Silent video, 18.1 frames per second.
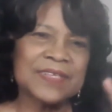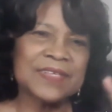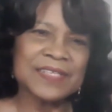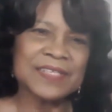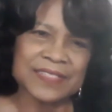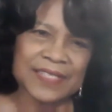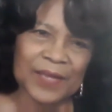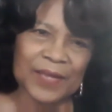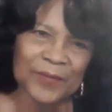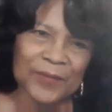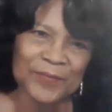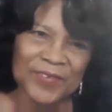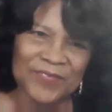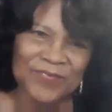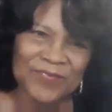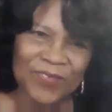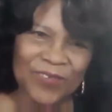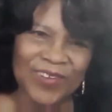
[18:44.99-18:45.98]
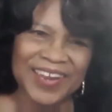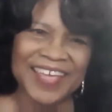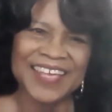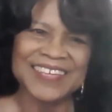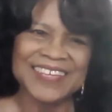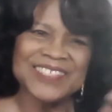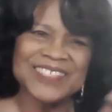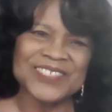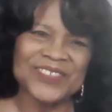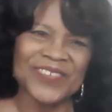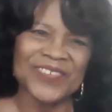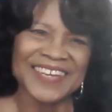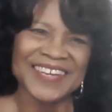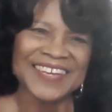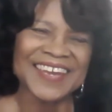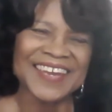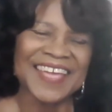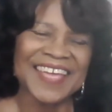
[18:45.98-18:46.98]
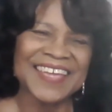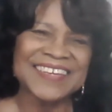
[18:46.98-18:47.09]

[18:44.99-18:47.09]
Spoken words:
summer before last in 2019.